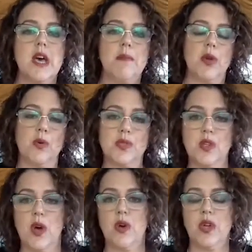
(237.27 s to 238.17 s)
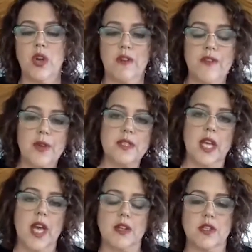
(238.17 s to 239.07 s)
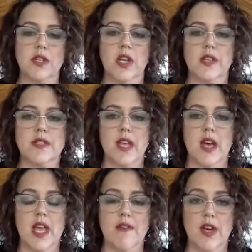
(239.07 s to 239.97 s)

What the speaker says: but also, you know, it feels like our to-do lists are ever